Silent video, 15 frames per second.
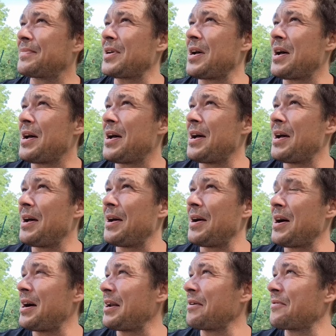
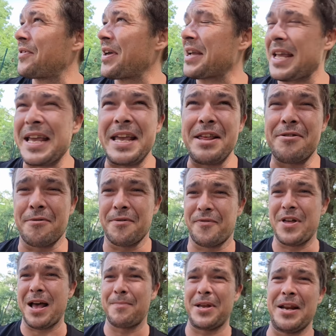I don't think either of
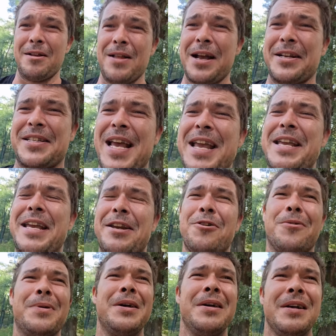them, like taking
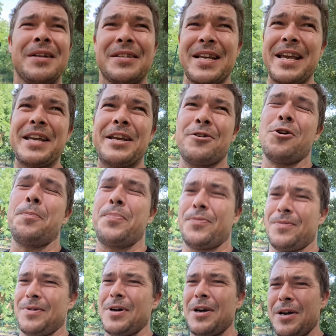up
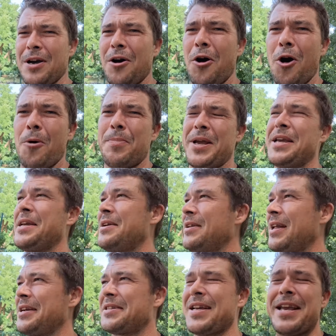a hobby,
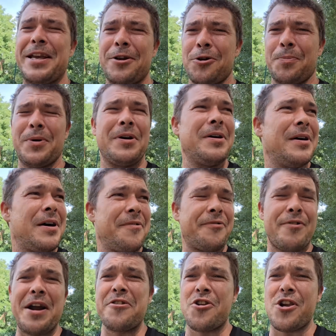like taking up a
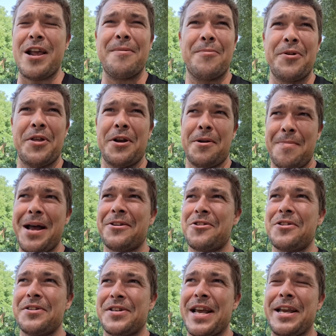friendship with
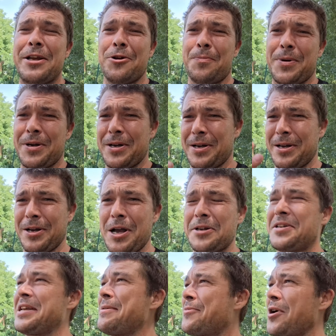taking up a
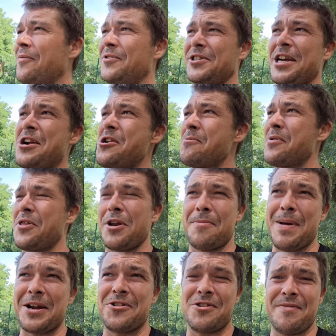deep conversation with an
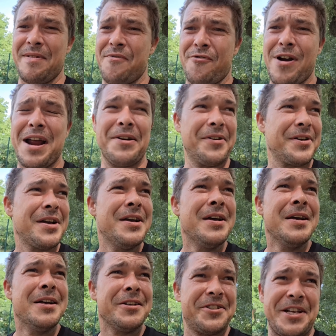imaginary friend
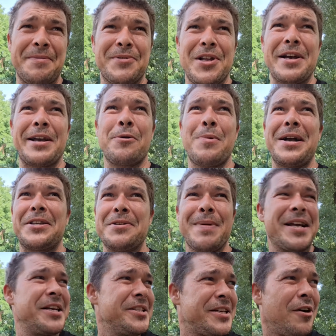seems like a way to
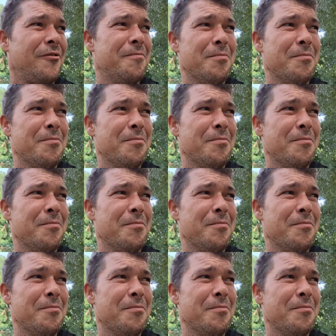make yourself